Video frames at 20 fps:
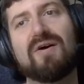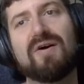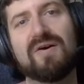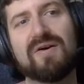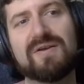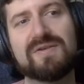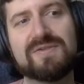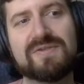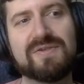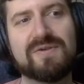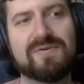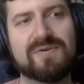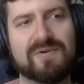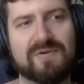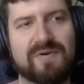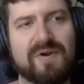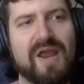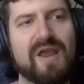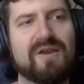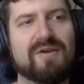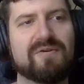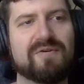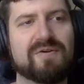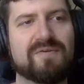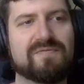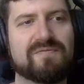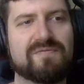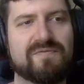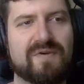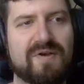also create your
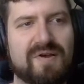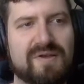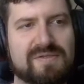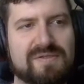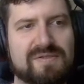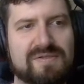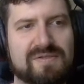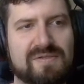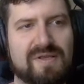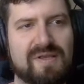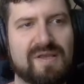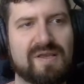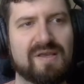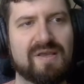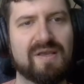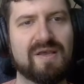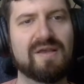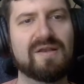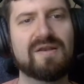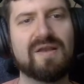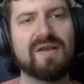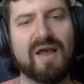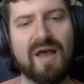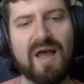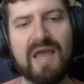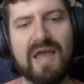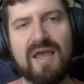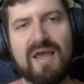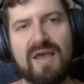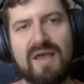own fonts, and
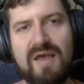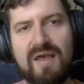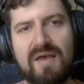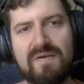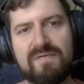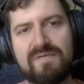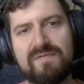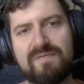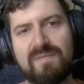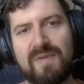I have